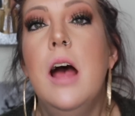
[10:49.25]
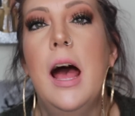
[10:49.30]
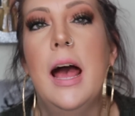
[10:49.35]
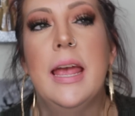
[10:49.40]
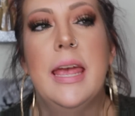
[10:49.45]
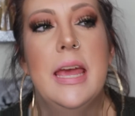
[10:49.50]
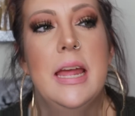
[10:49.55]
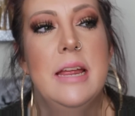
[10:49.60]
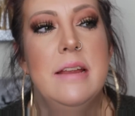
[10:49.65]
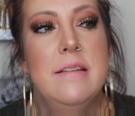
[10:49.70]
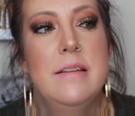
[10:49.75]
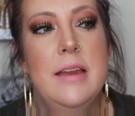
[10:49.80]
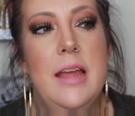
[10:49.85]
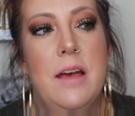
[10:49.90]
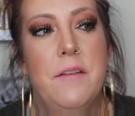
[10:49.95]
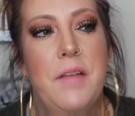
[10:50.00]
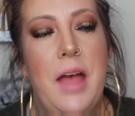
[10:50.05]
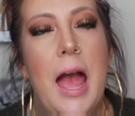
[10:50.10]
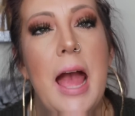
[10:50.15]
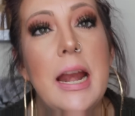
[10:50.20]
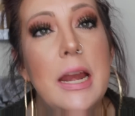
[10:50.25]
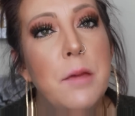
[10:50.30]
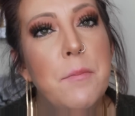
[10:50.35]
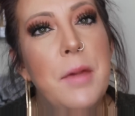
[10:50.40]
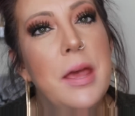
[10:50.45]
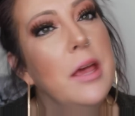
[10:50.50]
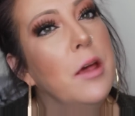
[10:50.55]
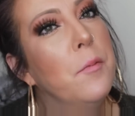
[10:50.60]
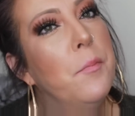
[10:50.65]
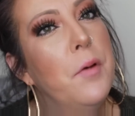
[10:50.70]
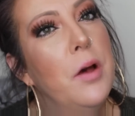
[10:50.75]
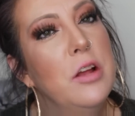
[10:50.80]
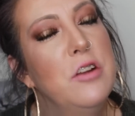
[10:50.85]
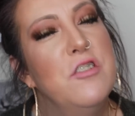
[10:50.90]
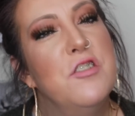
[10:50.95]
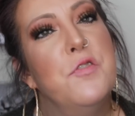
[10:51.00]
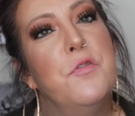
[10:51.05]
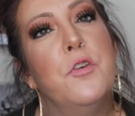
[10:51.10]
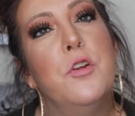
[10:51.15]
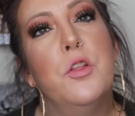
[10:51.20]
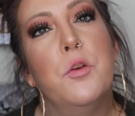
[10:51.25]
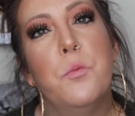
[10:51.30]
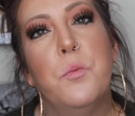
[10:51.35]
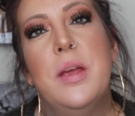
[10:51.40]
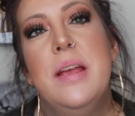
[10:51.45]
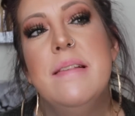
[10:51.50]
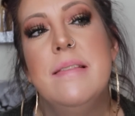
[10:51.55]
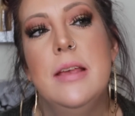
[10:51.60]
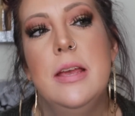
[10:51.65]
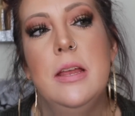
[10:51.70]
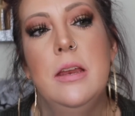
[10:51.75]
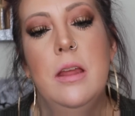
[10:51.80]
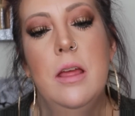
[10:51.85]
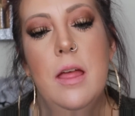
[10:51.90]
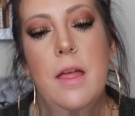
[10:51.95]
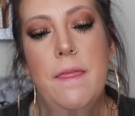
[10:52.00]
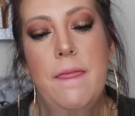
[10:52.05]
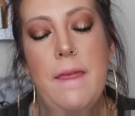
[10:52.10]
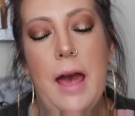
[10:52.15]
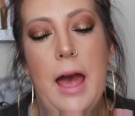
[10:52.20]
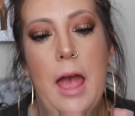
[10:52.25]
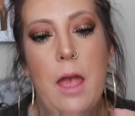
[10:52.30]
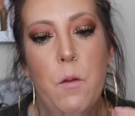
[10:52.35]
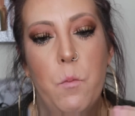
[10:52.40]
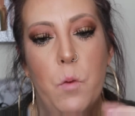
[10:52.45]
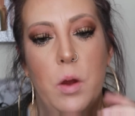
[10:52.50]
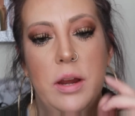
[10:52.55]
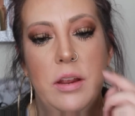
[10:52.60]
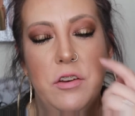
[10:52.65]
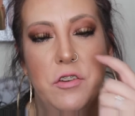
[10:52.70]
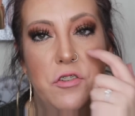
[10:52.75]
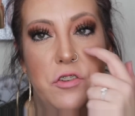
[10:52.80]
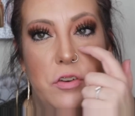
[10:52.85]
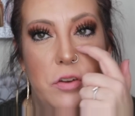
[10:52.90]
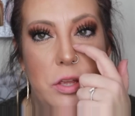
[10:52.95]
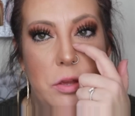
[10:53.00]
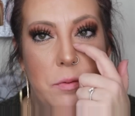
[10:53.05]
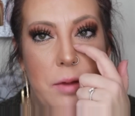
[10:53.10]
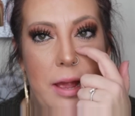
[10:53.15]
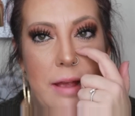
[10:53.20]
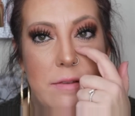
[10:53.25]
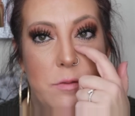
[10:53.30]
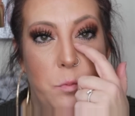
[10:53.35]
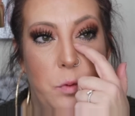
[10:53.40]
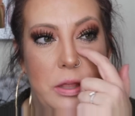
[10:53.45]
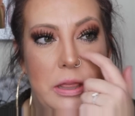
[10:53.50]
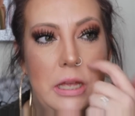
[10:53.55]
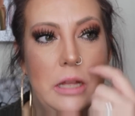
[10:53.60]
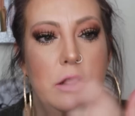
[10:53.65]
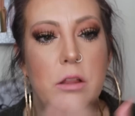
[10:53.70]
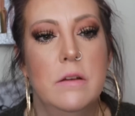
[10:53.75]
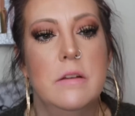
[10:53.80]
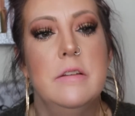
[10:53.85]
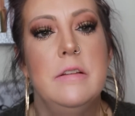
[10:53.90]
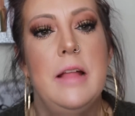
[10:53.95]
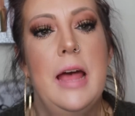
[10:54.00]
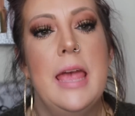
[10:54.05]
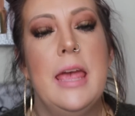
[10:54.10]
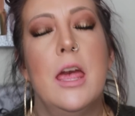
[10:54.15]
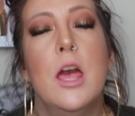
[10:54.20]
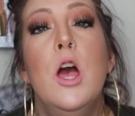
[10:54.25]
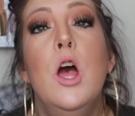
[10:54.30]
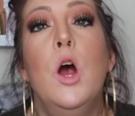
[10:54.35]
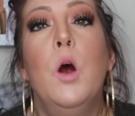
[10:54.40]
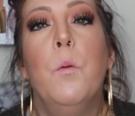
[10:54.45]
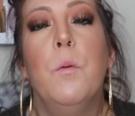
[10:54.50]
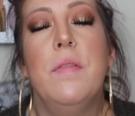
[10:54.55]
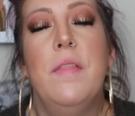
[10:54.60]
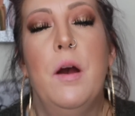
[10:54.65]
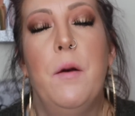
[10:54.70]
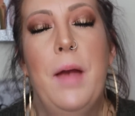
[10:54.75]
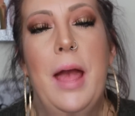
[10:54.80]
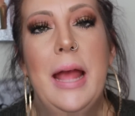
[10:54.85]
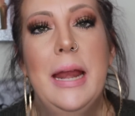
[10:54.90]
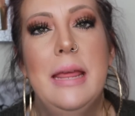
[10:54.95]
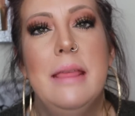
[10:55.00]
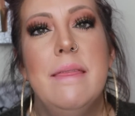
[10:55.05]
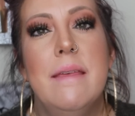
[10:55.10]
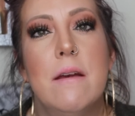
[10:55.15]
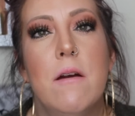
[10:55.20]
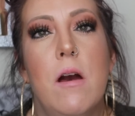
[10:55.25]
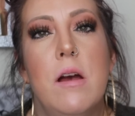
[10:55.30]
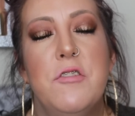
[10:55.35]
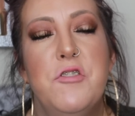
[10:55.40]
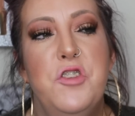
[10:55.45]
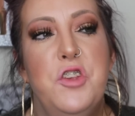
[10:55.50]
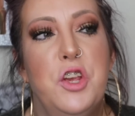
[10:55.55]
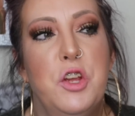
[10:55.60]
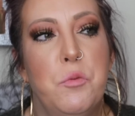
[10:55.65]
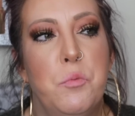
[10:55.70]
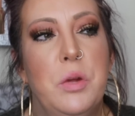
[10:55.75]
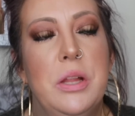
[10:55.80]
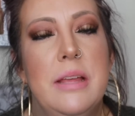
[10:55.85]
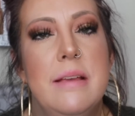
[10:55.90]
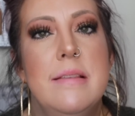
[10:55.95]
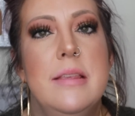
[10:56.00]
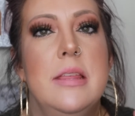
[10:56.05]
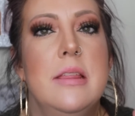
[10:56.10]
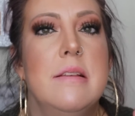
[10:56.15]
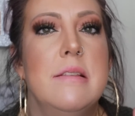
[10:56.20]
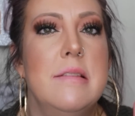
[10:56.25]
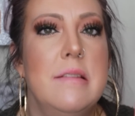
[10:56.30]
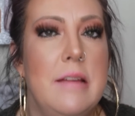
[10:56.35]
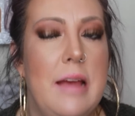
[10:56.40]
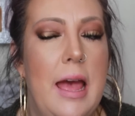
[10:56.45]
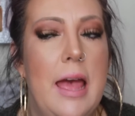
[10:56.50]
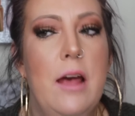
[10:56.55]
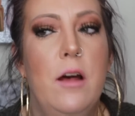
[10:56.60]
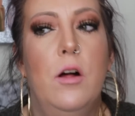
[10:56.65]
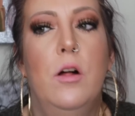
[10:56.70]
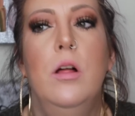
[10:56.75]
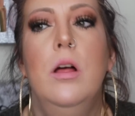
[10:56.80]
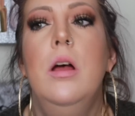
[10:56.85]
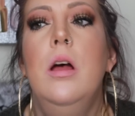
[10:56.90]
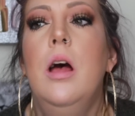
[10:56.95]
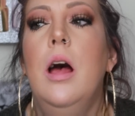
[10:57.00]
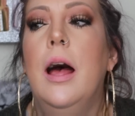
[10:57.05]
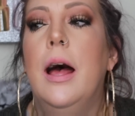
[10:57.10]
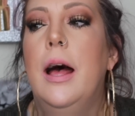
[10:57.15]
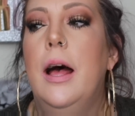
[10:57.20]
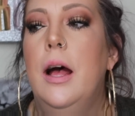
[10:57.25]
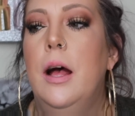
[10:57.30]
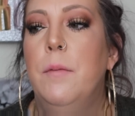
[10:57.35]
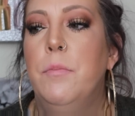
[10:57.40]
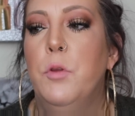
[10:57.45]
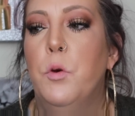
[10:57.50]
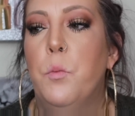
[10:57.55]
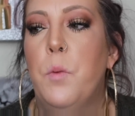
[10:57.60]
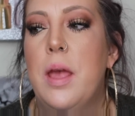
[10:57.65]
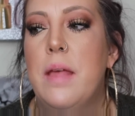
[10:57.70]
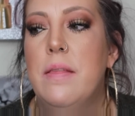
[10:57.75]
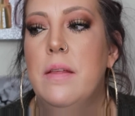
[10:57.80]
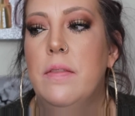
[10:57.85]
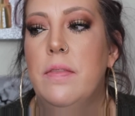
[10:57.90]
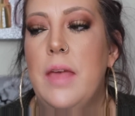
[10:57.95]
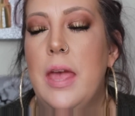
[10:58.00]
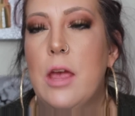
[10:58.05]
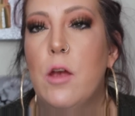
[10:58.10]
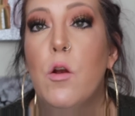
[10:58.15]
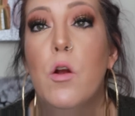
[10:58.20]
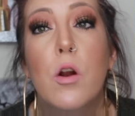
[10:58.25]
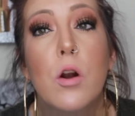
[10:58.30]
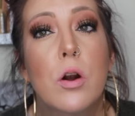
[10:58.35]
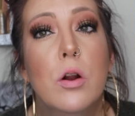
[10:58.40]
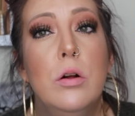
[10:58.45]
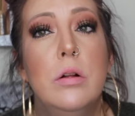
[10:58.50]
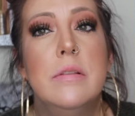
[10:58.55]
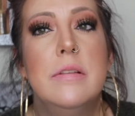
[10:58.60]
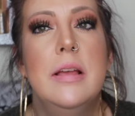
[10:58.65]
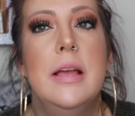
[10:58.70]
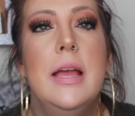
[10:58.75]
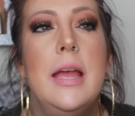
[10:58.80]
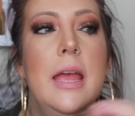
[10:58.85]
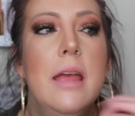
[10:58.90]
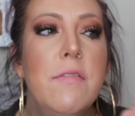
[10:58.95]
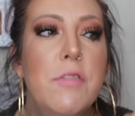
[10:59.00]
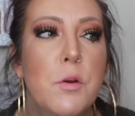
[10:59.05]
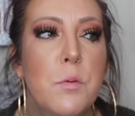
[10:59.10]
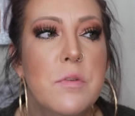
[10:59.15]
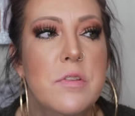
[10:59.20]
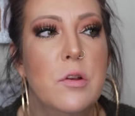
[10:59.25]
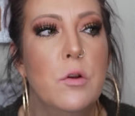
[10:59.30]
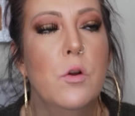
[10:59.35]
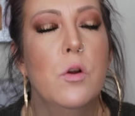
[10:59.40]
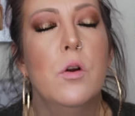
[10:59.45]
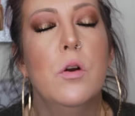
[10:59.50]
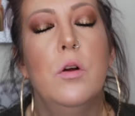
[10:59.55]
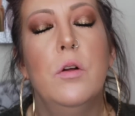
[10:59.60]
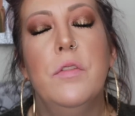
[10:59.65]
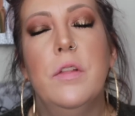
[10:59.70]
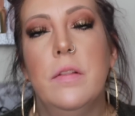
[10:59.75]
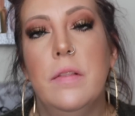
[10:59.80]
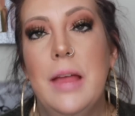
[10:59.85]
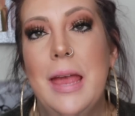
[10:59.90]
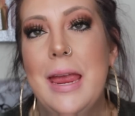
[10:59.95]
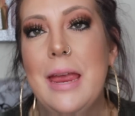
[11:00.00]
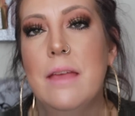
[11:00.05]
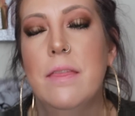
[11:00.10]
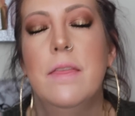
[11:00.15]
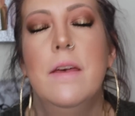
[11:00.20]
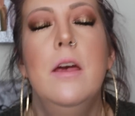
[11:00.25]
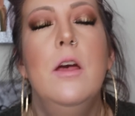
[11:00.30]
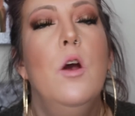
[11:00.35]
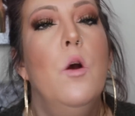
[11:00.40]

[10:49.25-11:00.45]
Again, I didn't have any makeup on just for the reason that I wanted to show you guys what they looked like without anything on so you could really see the style um, the way that they curled, if there was a curl, the length,